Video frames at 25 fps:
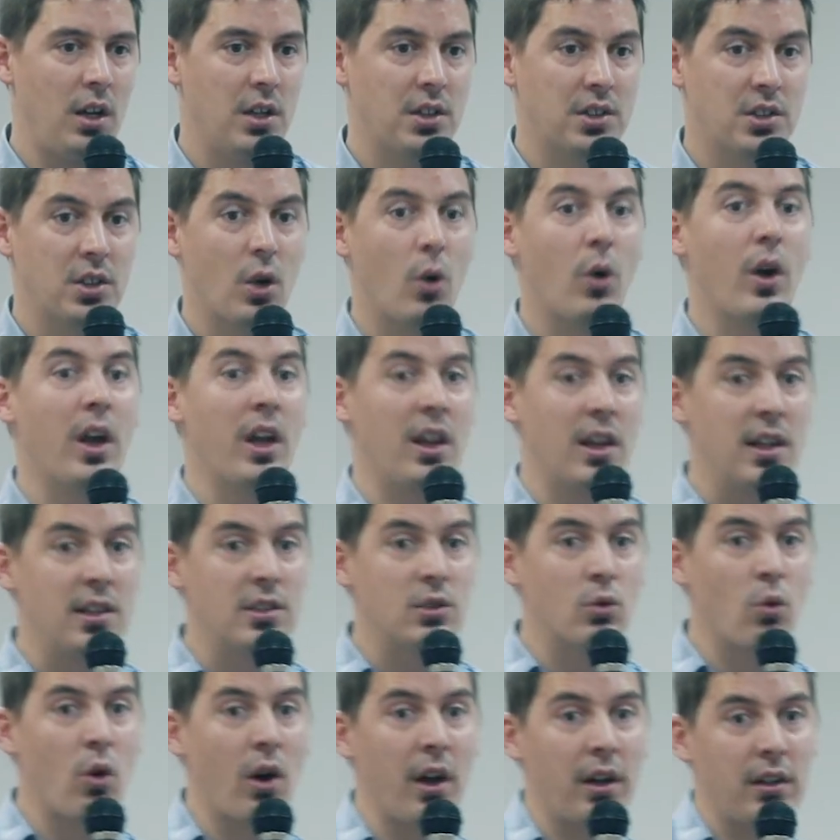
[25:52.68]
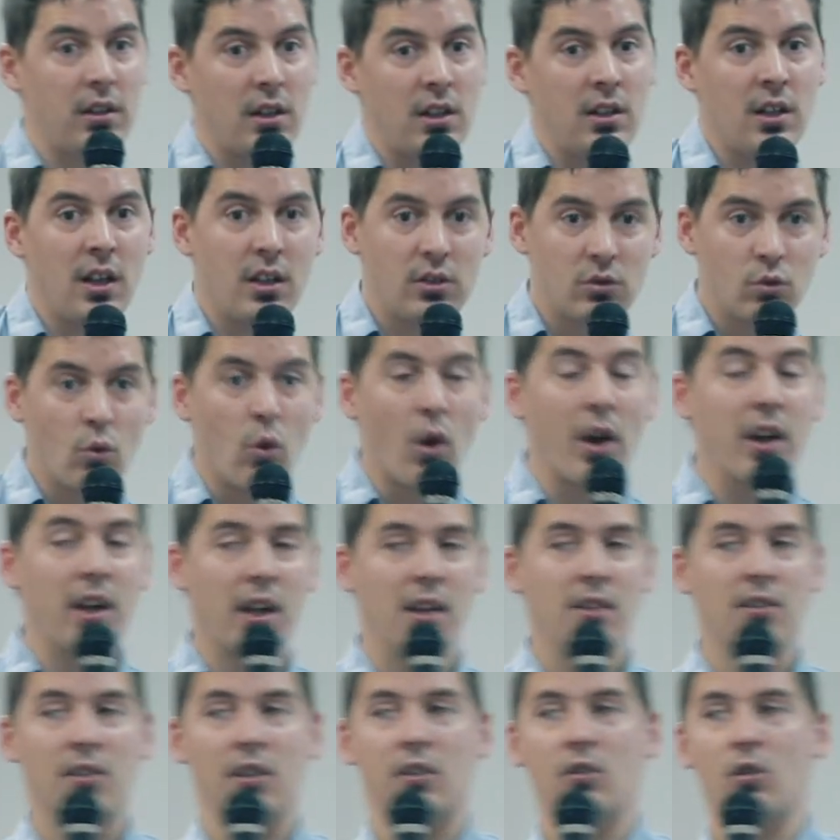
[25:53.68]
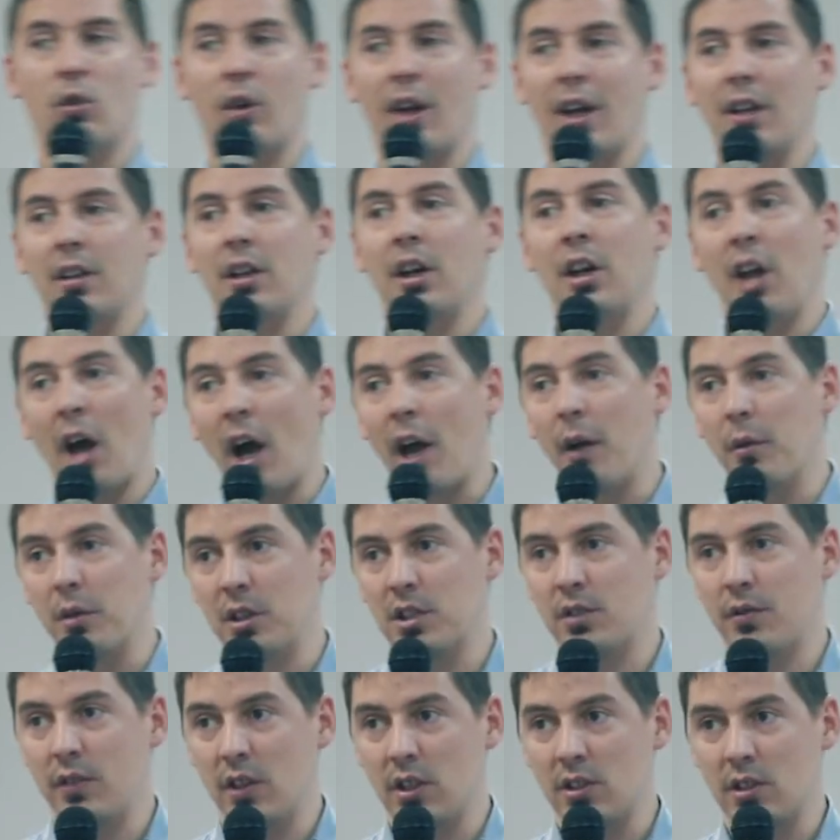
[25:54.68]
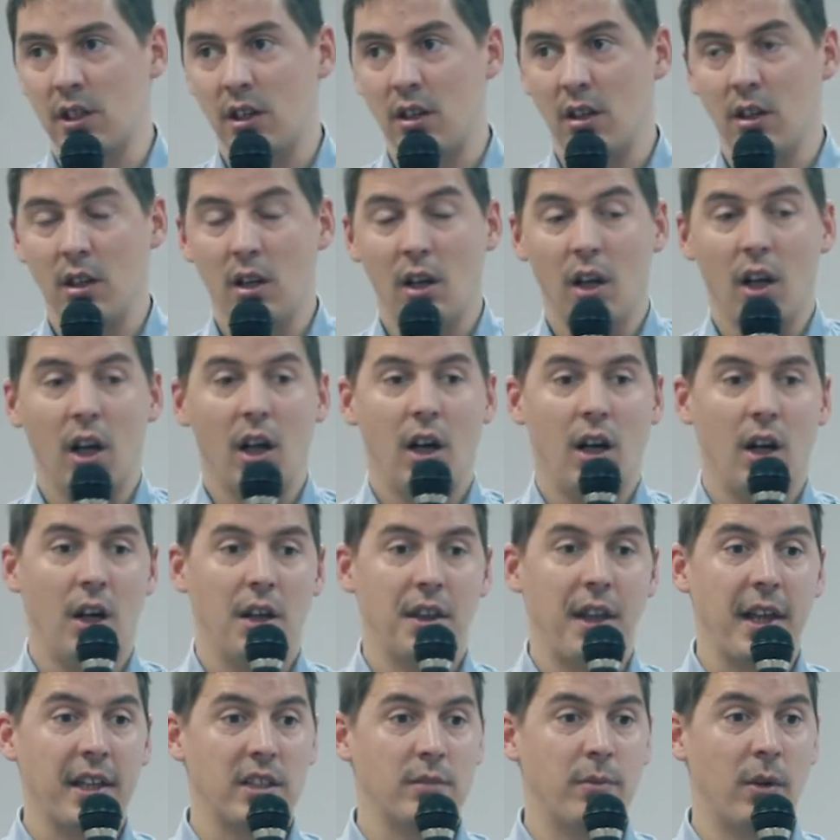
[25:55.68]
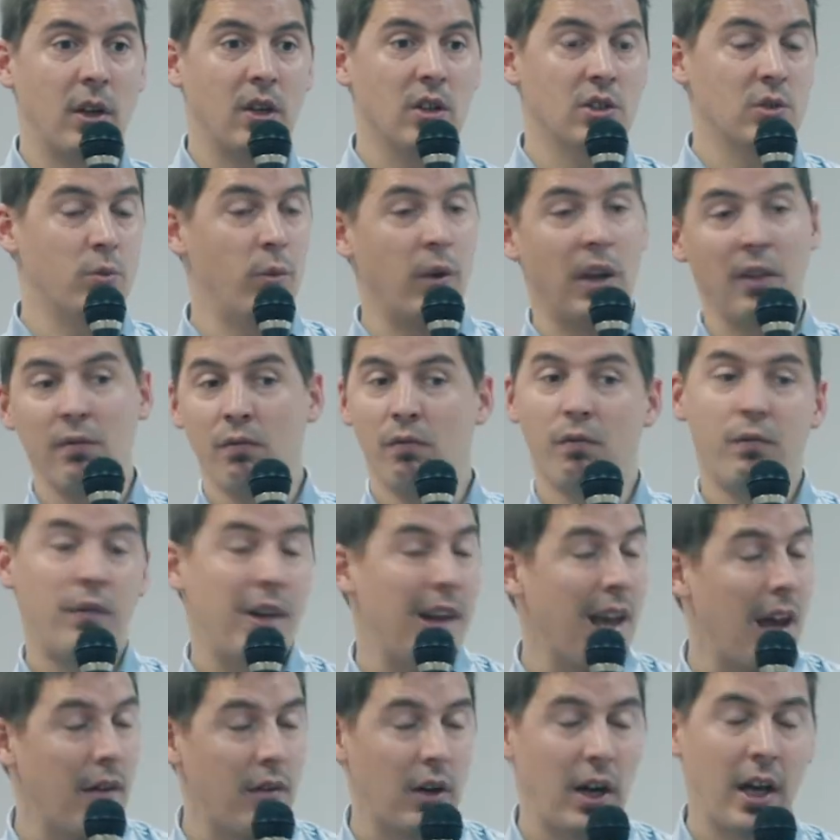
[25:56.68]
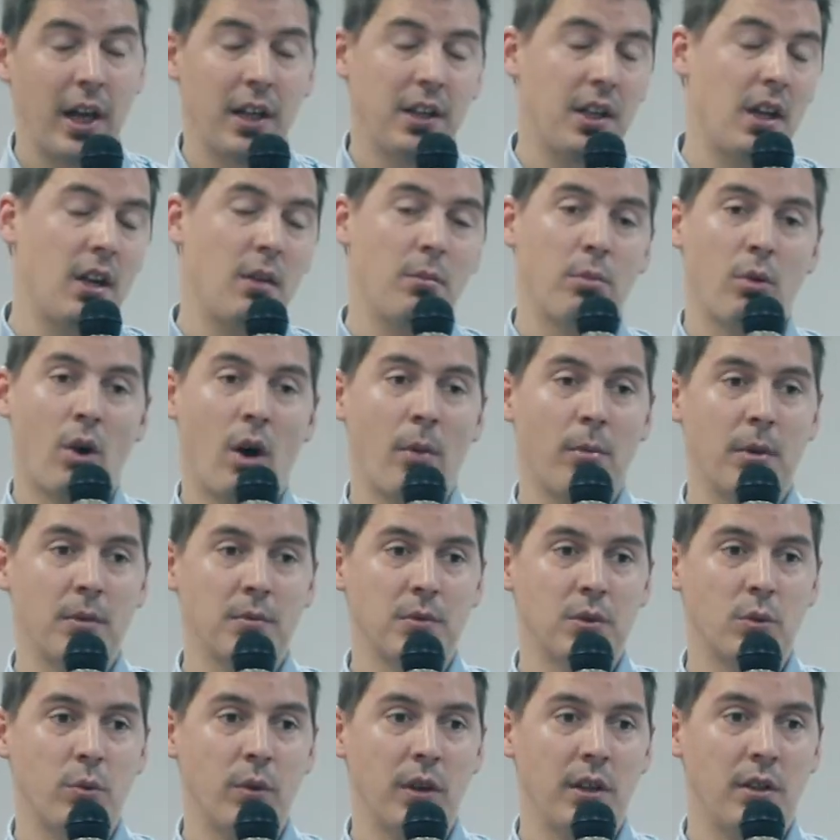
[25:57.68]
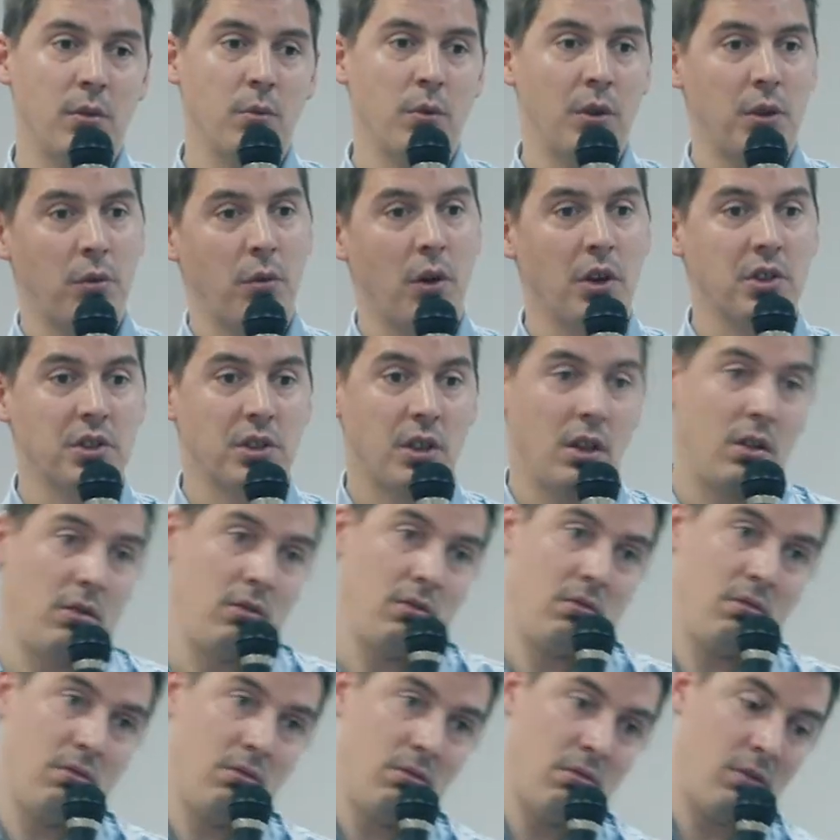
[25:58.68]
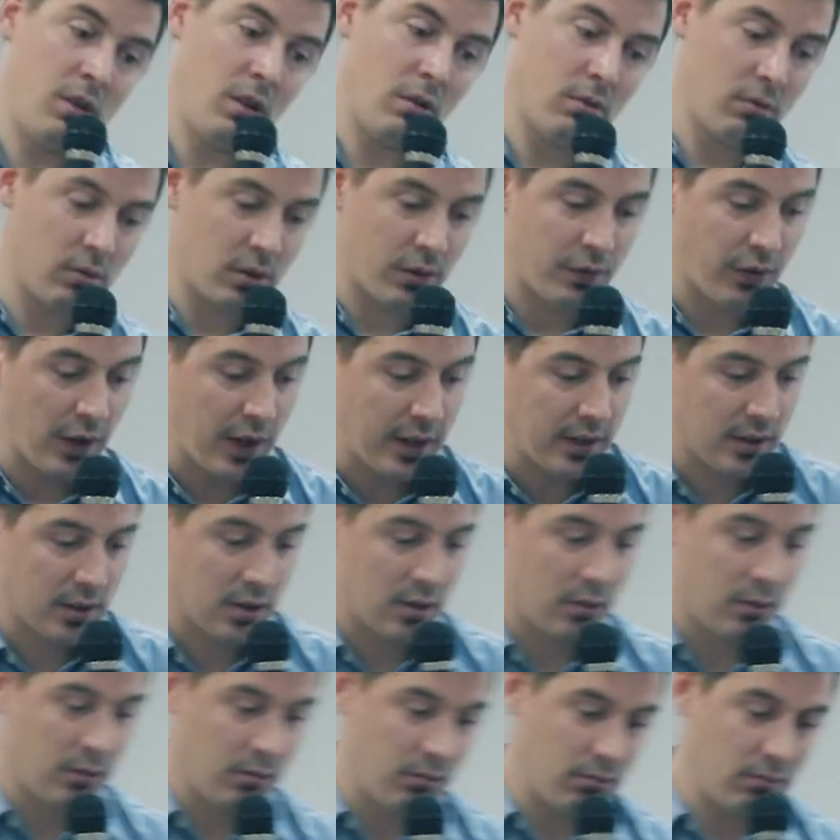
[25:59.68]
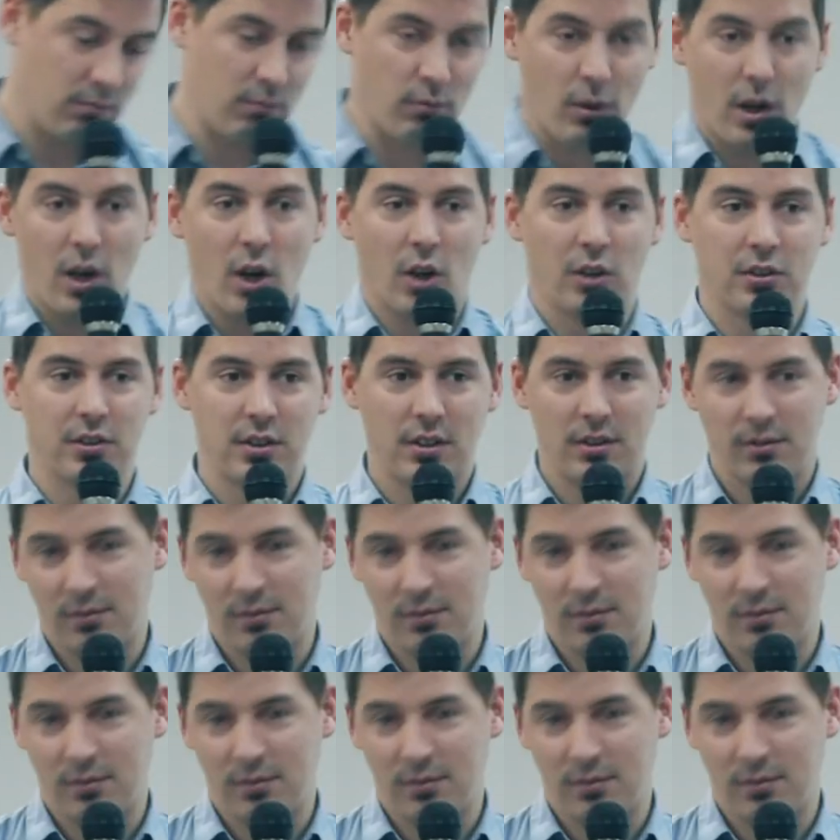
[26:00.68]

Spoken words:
So it is quite easy to get an Irish visa. That's because we've never had any problems with Russia. You know, we're friends, so why not?